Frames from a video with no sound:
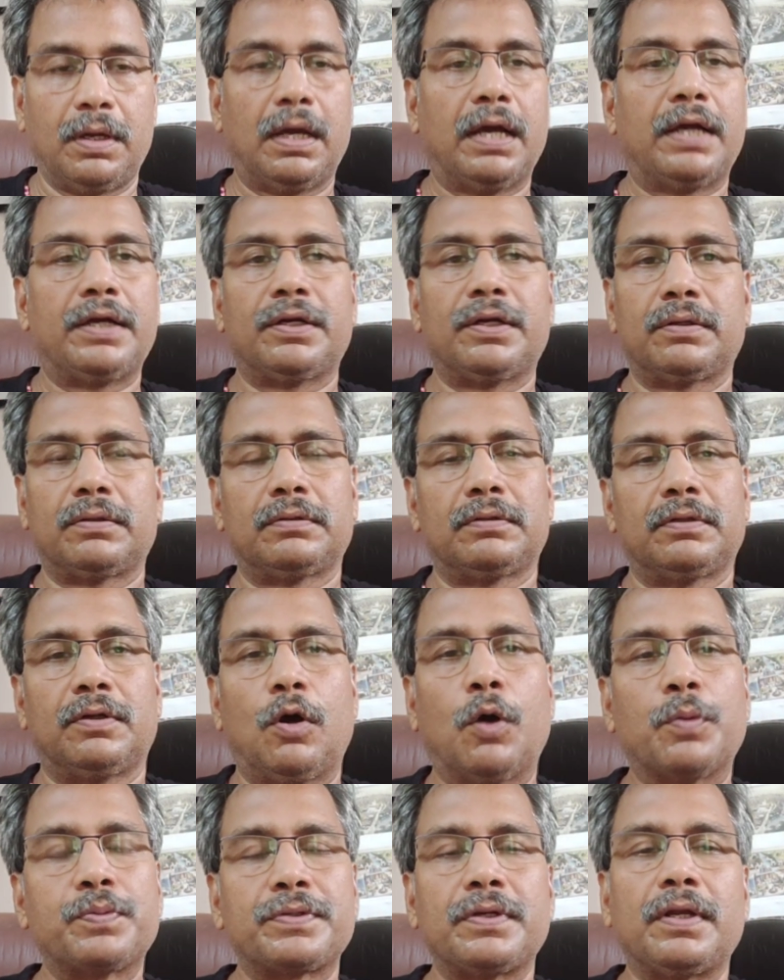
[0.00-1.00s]
And
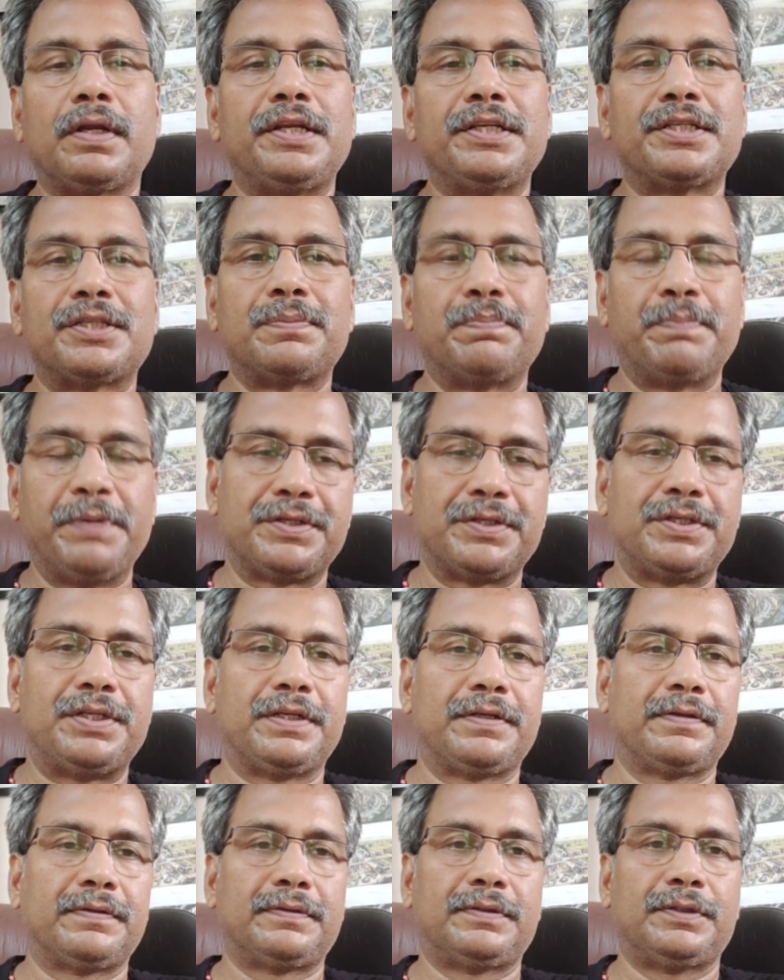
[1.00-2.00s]
optional is
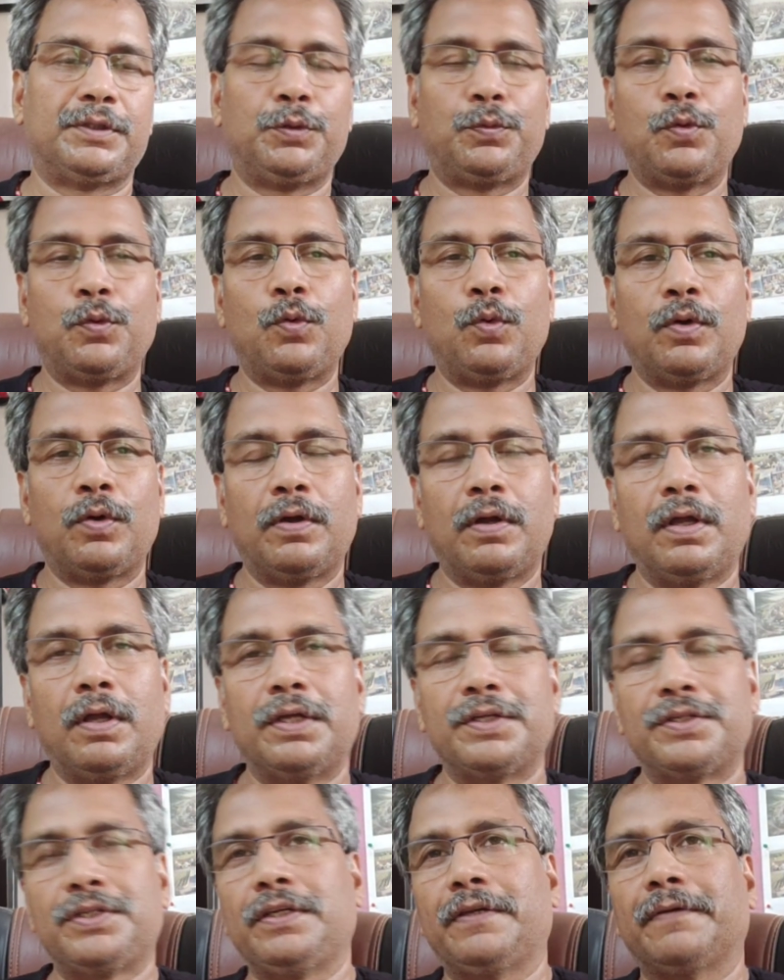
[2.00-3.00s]
PhD. If you
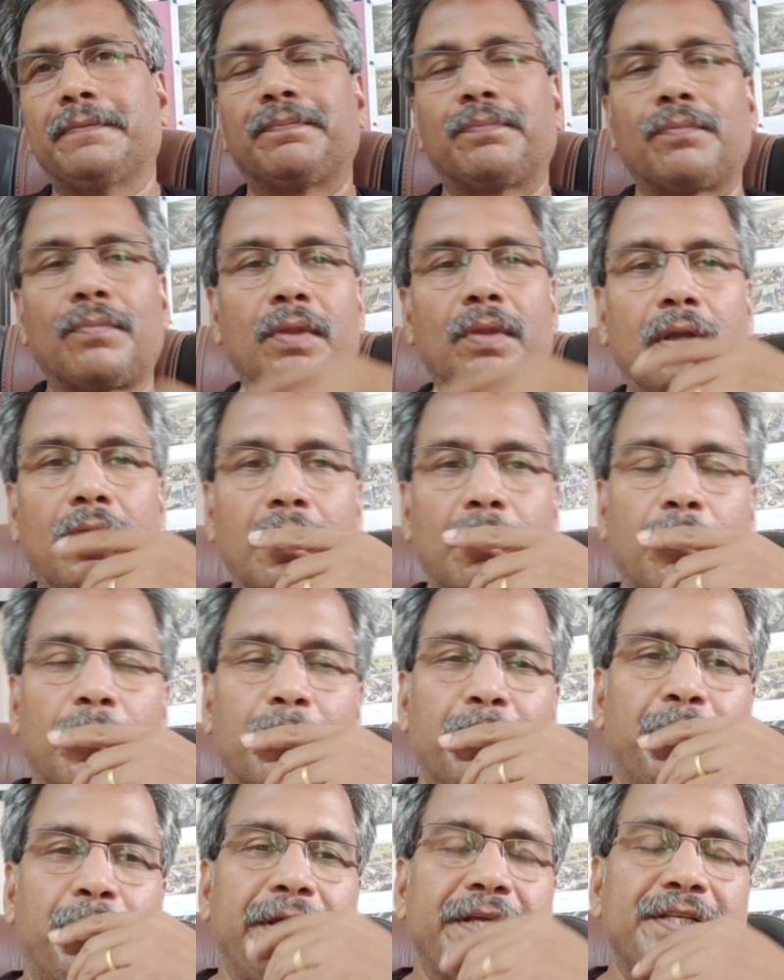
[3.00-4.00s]
see,
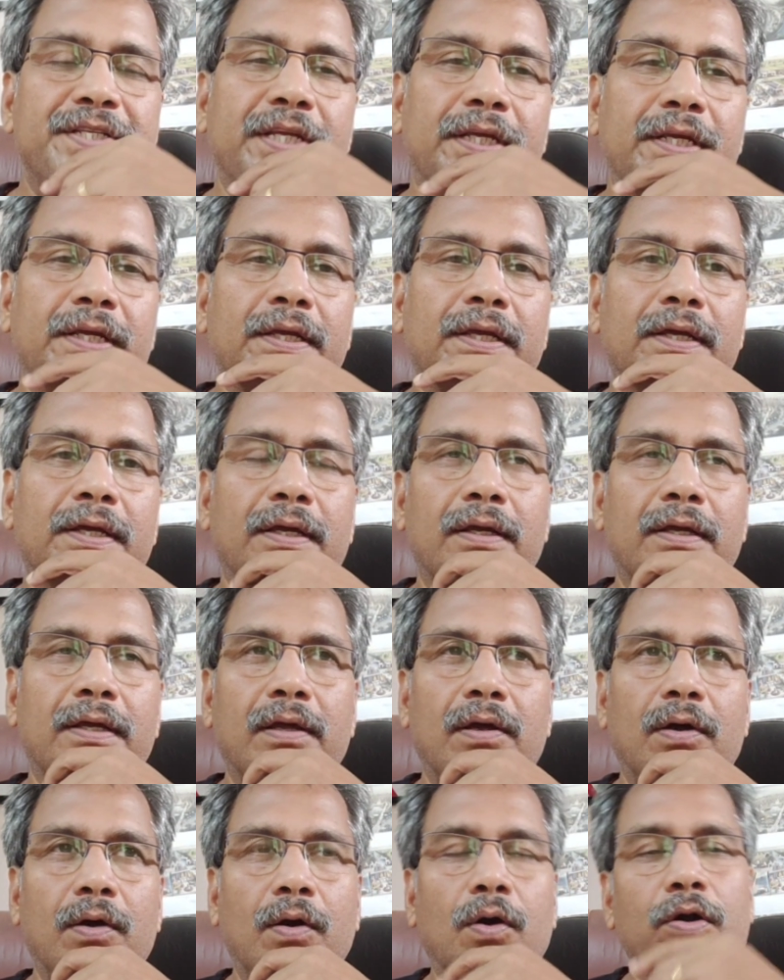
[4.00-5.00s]
for PhD
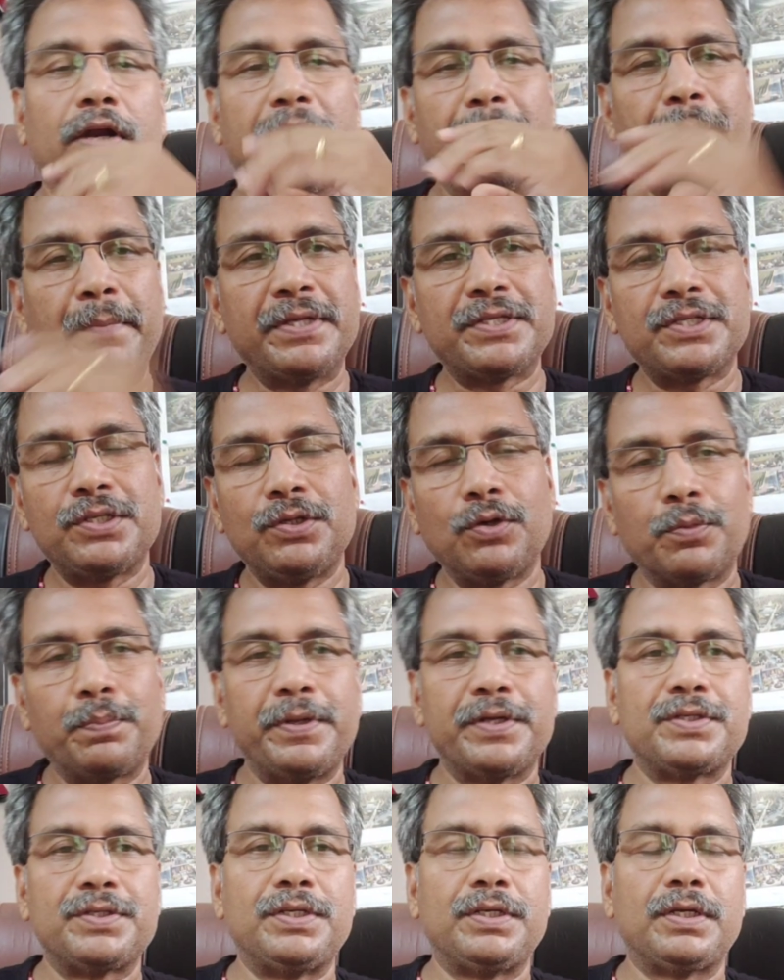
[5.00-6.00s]
or MSc or
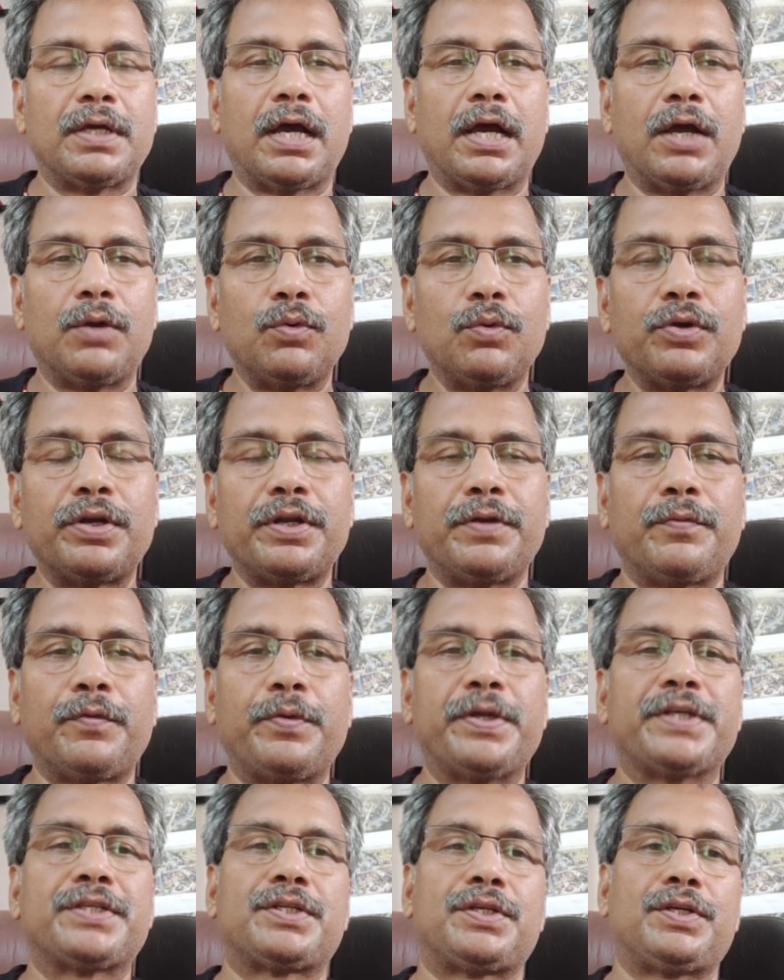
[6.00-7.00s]
PhD, I would
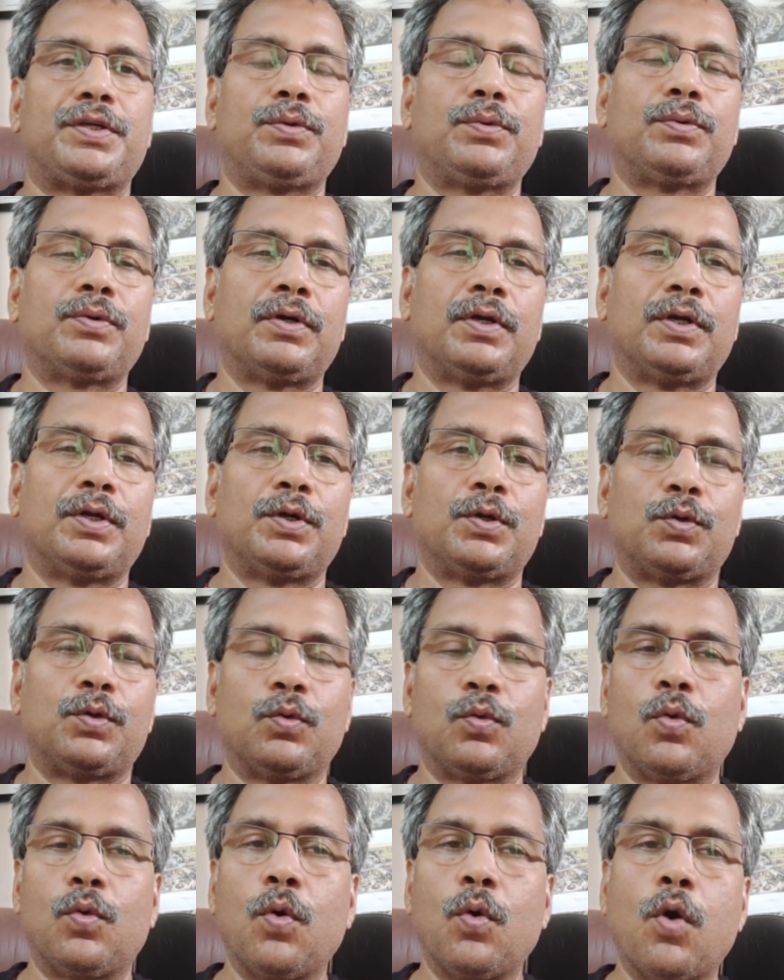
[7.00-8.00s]
request you
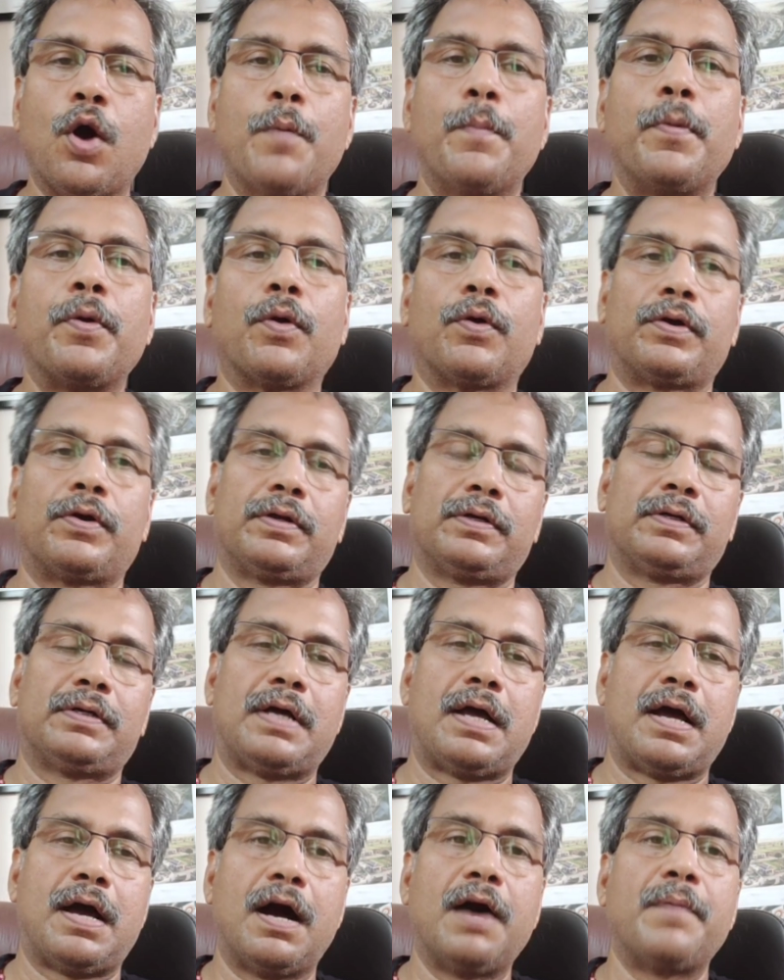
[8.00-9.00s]
to go abroad,
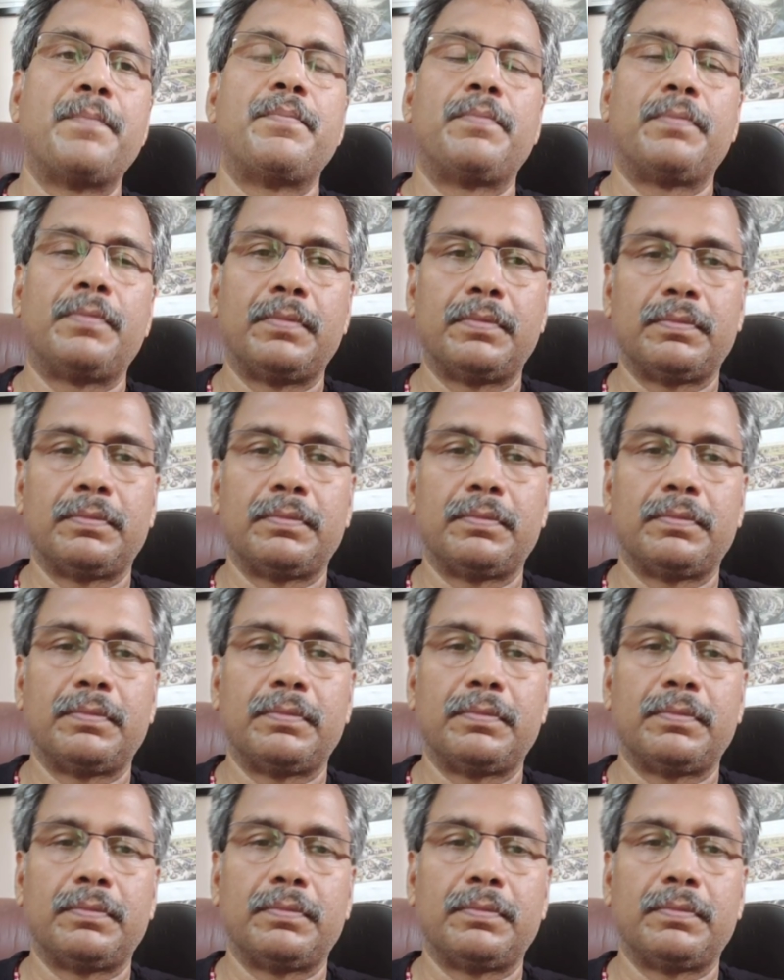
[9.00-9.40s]
have